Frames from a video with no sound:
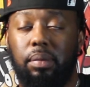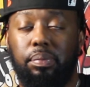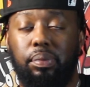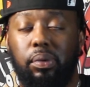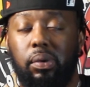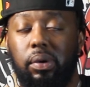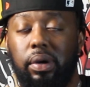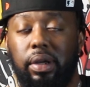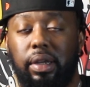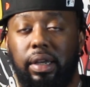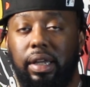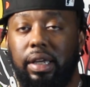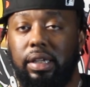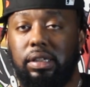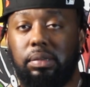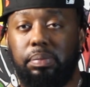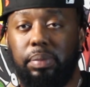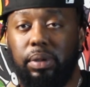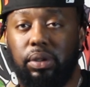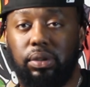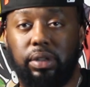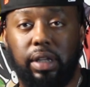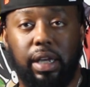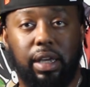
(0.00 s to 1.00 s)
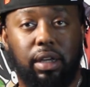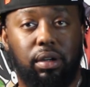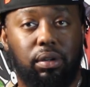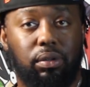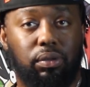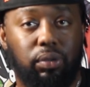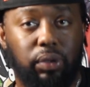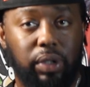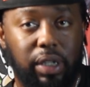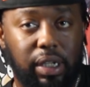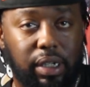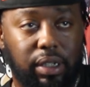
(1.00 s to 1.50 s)
important. Niggas built their
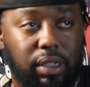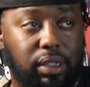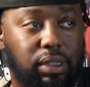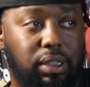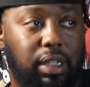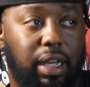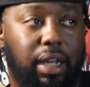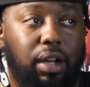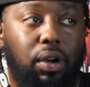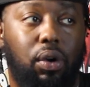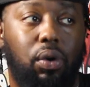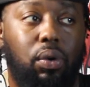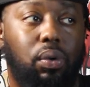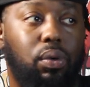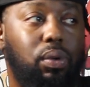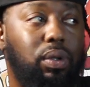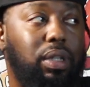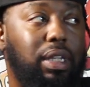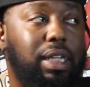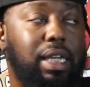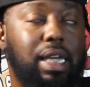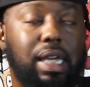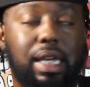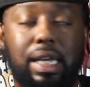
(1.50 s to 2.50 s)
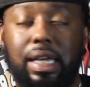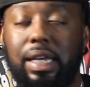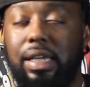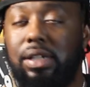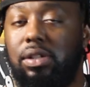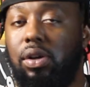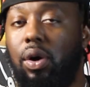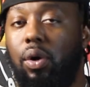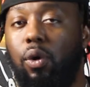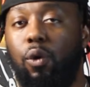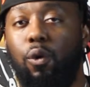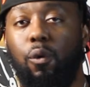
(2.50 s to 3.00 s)
careers, like whole
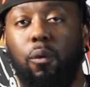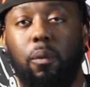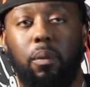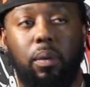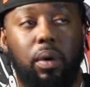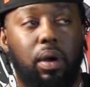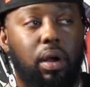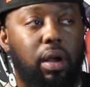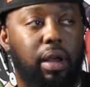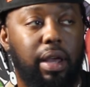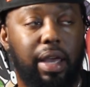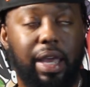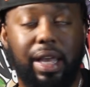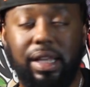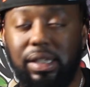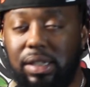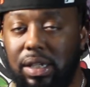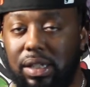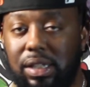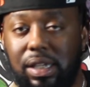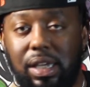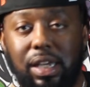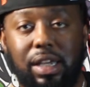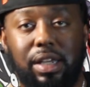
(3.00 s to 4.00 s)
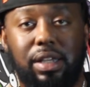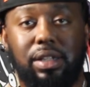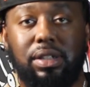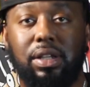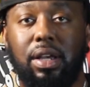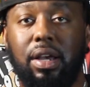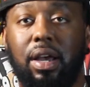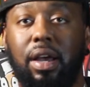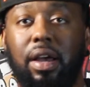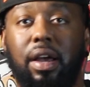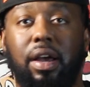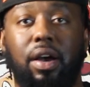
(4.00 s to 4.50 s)
leagues, whole entities,
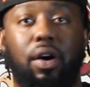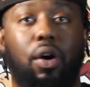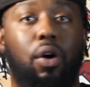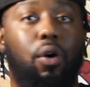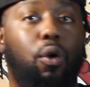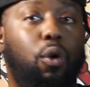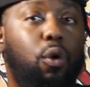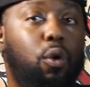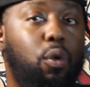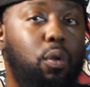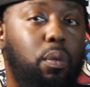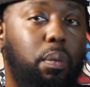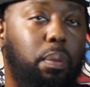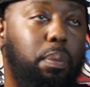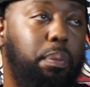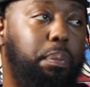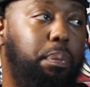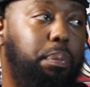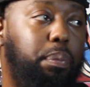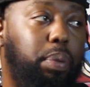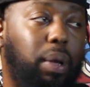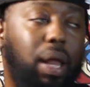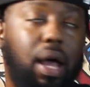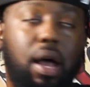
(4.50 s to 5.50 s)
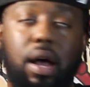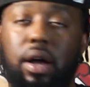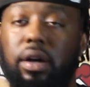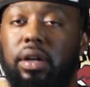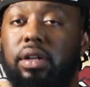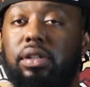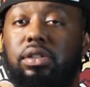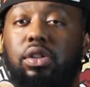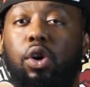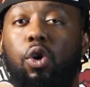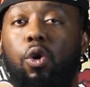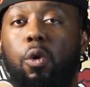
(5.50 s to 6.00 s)
whole
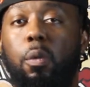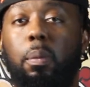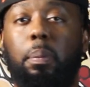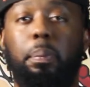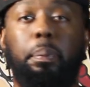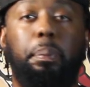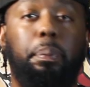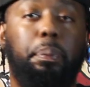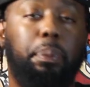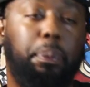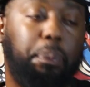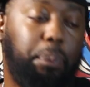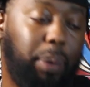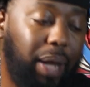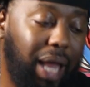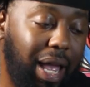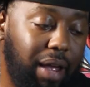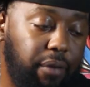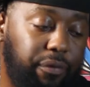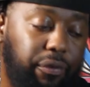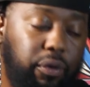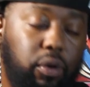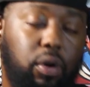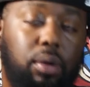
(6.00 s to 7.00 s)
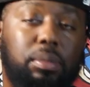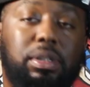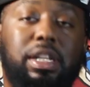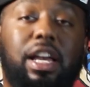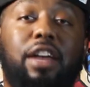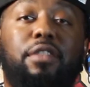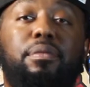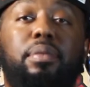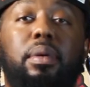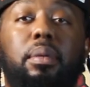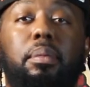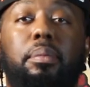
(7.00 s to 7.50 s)
bloggers, whole platforms
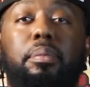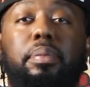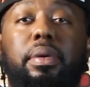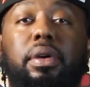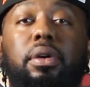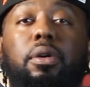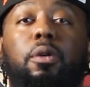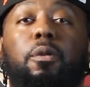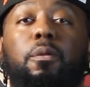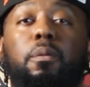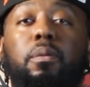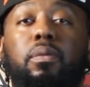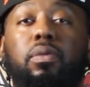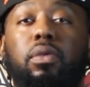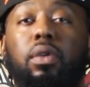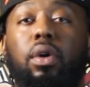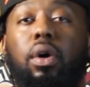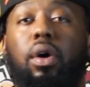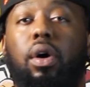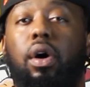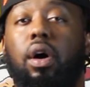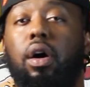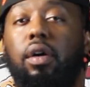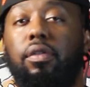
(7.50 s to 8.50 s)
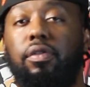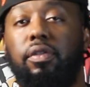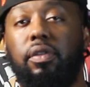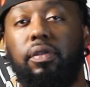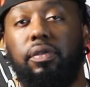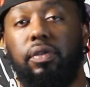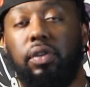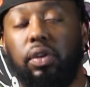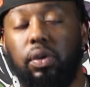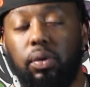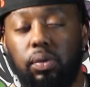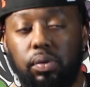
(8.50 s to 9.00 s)
have been built off of
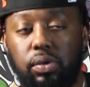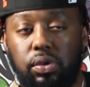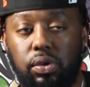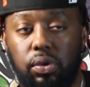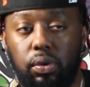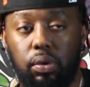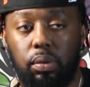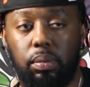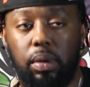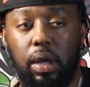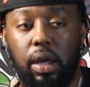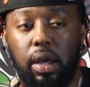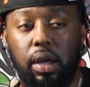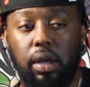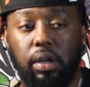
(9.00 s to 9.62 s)
YouTube.